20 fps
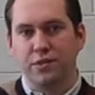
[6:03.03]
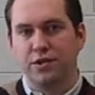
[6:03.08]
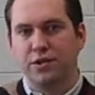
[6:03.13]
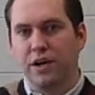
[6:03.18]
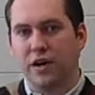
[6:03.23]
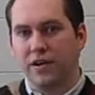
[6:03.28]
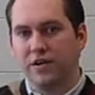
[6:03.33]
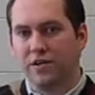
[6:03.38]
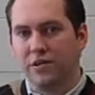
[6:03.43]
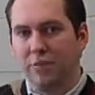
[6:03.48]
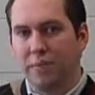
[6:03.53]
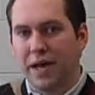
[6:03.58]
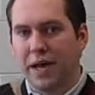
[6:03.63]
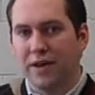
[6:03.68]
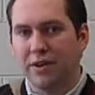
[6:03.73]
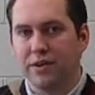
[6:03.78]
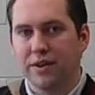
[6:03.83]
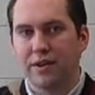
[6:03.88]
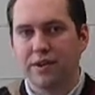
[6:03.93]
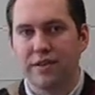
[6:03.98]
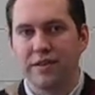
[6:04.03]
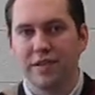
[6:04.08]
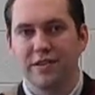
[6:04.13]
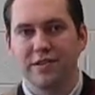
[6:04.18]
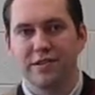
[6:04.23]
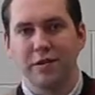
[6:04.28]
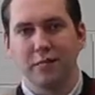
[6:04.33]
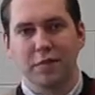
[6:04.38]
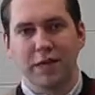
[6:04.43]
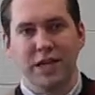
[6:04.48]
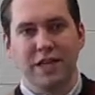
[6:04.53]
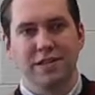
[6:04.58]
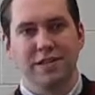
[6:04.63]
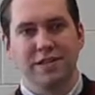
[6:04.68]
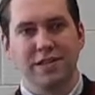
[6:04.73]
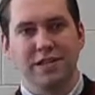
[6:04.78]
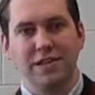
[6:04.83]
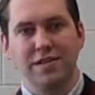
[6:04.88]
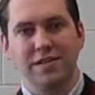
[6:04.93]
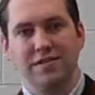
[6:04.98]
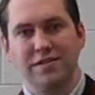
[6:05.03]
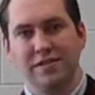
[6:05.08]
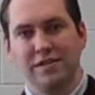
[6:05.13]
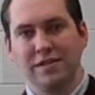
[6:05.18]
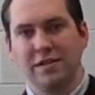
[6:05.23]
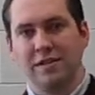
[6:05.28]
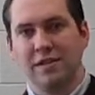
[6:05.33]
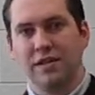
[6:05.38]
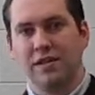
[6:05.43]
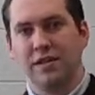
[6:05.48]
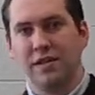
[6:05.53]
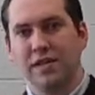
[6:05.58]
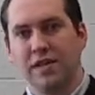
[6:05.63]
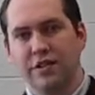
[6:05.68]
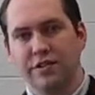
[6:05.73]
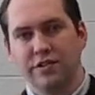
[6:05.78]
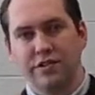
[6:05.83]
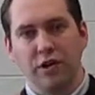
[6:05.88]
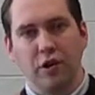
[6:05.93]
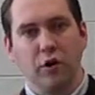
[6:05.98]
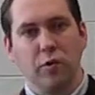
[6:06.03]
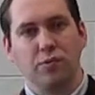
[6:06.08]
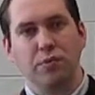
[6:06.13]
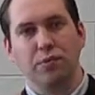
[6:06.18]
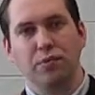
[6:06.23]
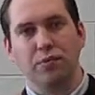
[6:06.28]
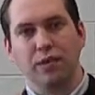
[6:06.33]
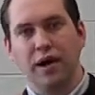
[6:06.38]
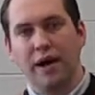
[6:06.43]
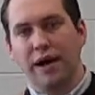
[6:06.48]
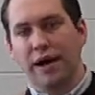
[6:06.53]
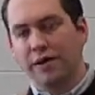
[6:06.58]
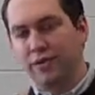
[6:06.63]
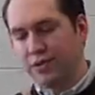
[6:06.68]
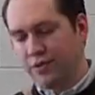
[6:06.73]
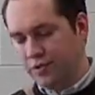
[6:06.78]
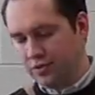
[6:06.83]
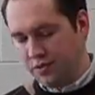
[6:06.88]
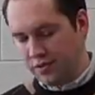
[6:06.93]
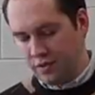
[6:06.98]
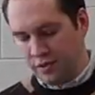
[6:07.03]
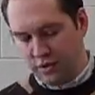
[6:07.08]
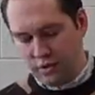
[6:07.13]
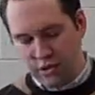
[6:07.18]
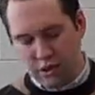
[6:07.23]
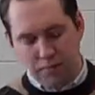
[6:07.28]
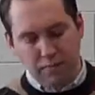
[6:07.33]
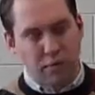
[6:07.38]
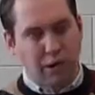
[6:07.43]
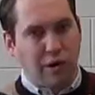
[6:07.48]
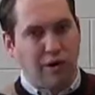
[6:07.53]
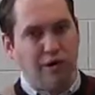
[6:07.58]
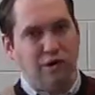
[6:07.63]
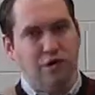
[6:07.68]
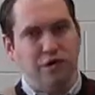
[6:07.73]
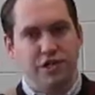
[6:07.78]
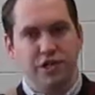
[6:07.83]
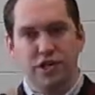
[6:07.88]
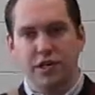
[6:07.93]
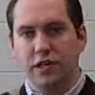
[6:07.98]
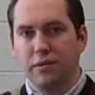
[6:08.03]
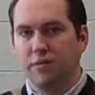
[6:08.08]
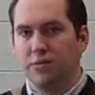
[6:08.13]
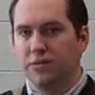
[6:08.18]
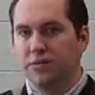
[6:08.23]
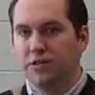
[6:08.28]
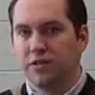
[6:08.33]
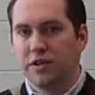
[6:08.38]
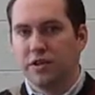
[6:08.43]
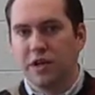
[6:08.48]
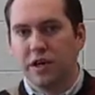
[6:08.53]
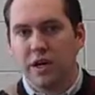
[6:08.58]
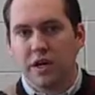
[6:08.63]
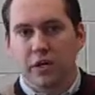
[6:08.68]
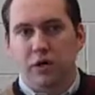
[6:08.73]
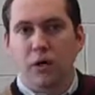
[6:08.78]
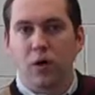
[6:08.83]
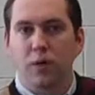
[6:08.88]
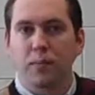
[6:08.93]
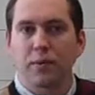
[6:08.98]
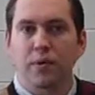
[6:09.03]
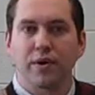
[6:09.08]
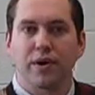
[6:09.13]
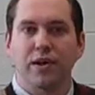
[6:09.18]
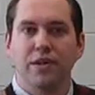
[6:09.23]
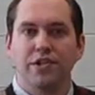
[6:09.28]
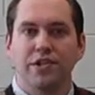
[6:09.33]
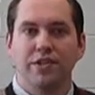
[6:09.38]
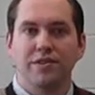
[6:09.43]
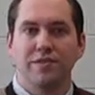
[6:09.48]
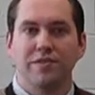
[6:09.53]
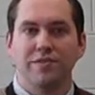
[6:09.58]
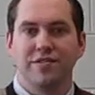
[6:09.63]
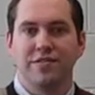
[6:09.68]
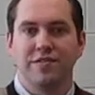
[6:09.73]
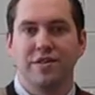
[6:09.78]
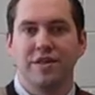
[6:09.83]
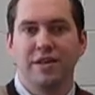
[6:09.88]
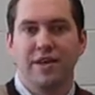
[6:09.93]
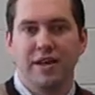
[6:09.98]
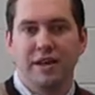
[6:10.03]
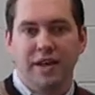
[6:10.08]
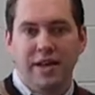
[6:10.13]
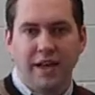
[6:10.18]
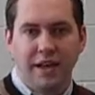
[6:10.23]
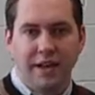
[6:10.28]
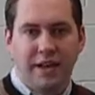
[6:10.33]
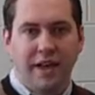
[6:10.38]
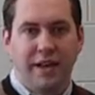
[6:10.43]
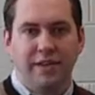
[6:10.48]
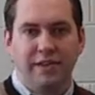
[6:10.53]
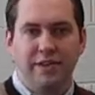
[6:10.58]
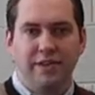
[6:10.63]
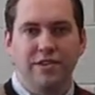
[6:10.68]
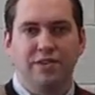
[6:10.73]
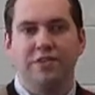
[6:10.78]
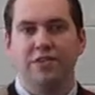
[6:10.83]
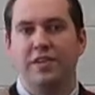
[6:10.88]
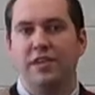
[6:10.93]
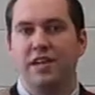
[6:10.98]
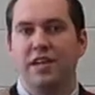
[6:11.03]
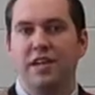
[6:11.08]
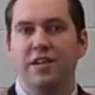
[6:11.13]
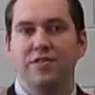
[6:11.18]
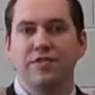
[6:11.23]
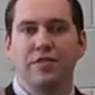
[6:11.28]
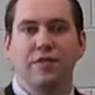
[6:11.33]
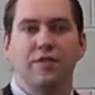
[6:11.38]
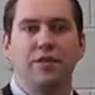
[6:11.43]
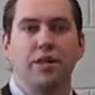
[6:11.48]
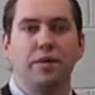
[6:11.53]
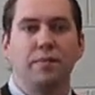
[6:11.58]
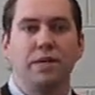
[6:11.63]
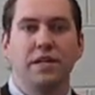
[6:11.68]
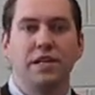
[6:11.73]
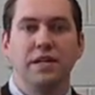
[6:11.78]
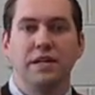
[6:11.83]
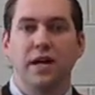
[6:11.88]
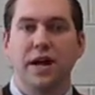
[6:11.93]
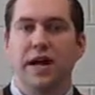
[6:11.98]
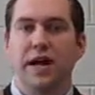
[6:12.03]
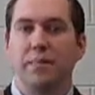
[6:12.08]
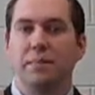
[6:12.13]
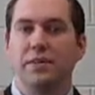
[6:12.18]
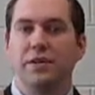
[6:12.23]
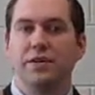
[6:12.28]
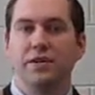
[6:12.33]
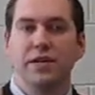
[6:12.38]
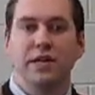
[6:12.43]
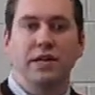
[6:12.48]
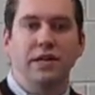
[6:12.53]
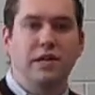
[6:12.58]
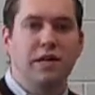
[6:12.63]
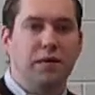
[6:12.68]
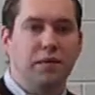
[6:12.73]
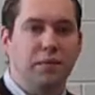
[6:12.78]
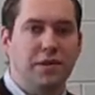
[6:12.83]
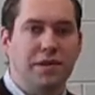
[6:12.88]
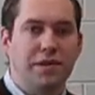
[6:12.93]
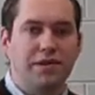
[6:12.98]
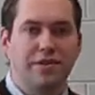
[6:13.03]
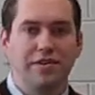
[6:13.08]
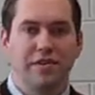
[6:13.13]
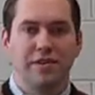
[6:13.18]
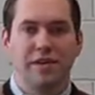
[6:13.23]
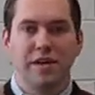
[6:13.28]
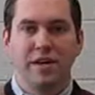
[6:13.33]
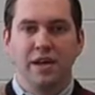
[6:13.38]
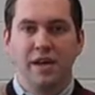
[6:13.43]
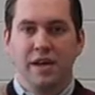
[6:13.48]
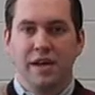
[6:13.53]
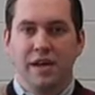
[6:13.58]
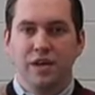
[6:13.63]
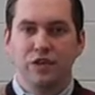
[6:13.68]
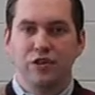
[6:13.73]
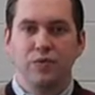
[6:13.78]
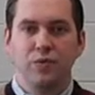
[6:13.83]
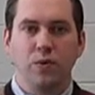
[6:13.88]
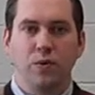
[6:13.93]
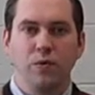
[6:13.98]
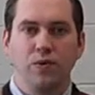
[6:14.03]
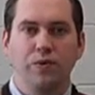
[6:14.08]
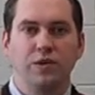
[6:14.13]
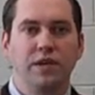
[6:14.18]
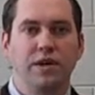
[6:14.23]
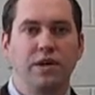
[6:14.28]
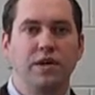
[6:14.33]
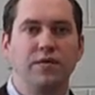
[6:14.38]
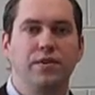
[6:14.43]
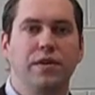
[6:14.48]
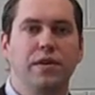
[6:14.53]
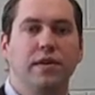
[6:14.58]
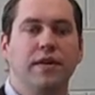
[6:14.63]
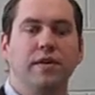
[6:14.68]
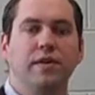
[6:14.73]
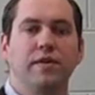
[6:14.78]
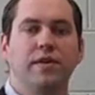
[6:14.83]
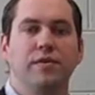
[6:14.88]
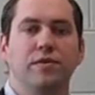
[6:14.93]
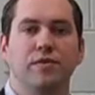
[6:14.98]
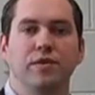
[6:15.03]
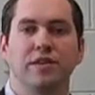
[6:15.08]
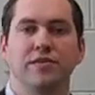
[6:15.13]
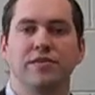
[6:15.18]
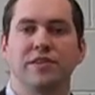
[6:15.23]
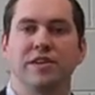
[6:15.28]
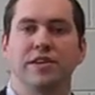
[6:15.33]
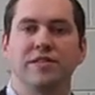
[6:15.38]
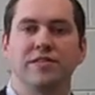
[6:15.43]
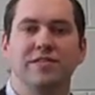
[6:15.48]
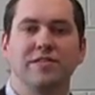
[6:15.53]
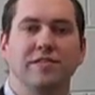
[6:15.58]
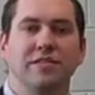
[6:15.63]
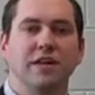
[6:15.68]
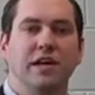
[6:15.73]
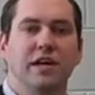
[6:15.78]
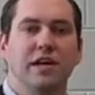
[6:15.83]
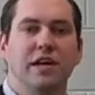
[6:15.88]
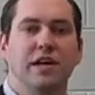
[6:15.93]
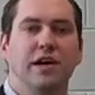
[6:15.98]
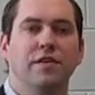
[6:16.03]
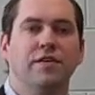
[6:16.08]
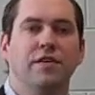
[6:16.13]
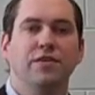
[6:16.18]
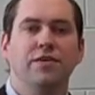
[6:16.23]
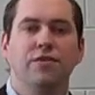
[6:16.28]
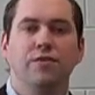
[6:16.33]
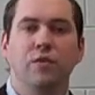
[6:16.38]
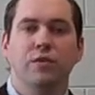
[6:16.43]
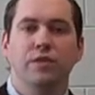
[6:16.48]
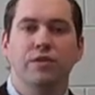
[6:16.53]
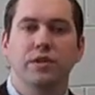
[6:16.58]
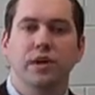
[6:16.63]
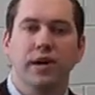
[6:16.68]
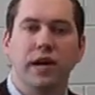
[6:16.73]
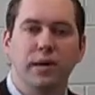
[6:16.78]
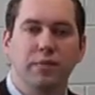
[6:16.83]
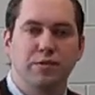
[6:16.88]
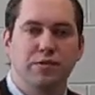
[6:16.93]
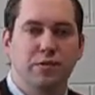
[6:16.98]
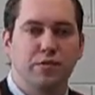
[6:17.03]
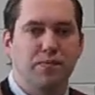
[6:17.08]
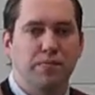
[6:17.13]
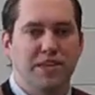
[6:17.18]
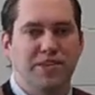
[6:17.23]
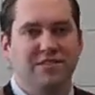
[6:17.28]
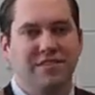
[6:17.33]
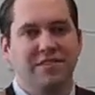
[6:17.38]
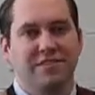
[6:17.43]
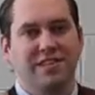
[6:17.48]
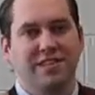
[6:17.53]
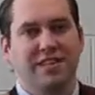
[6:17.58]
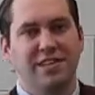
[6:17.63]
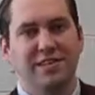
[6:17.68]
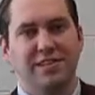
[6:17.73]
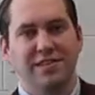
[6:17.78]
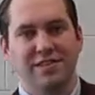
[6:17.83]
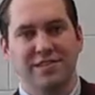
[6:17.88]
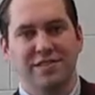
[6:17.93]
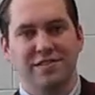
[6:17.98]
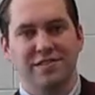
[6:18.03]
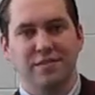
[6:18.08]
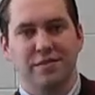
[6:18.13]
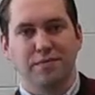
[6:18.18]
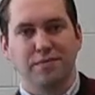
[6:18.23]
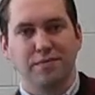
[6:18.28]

talks about some entities, sole proprietors, partnerships, corporations, and LLCs, or limited liability companies. And you'll want to know the characteristics of those four types of business entities.